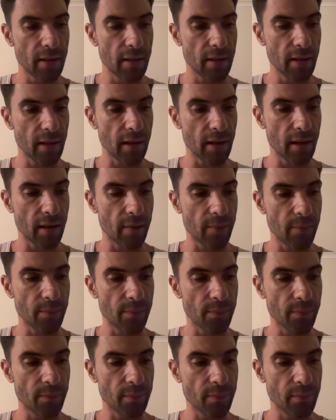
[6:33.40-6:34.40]

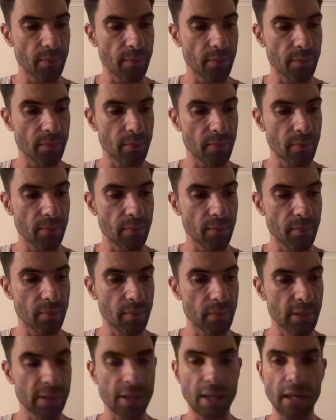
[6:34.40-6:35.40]
um,
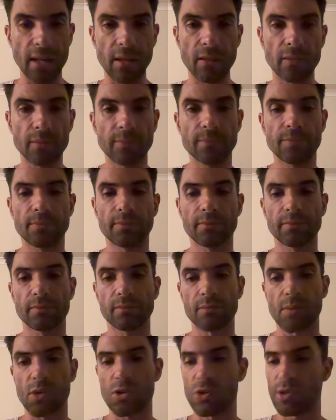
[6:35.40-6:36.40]
seen.
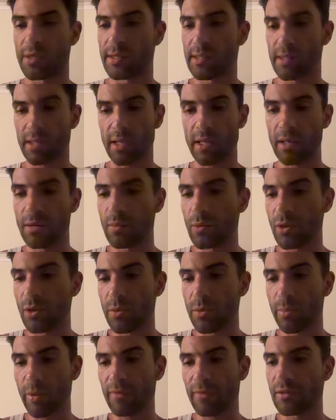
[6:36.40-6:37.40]
You just see what
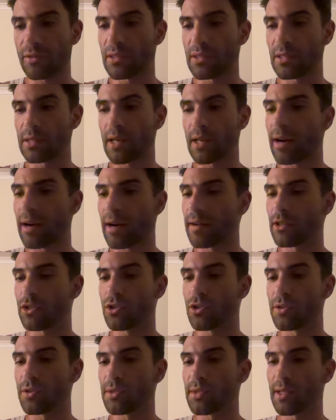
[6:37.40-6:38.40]
your preferences are and you
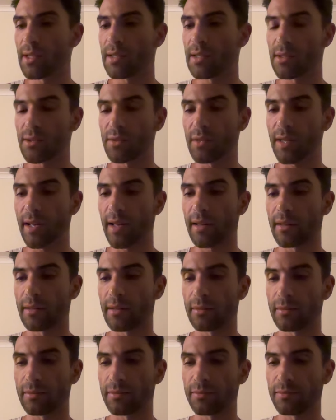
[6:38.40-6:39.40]
choose this or that.
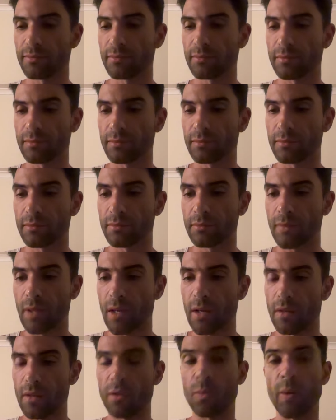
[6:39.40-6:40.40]

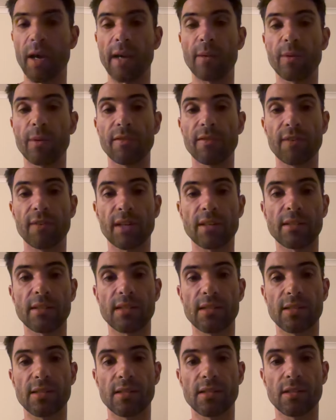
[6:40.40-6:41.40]
The way we fix
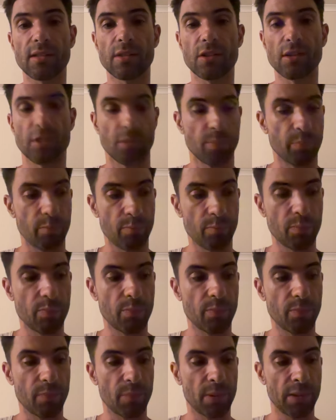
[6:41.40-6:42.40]
this is just
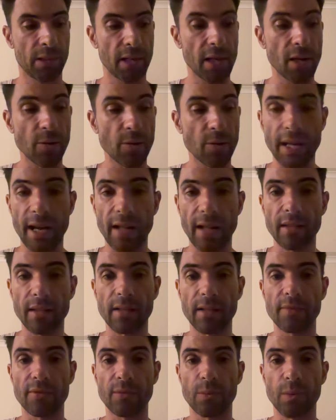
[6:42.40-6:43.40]
seeing
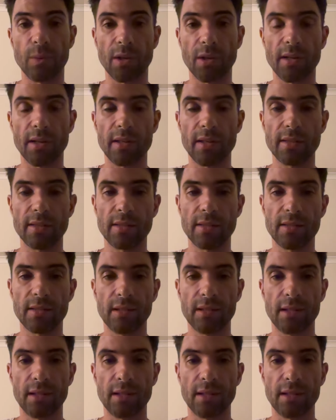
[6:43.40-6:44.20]
reality for what it is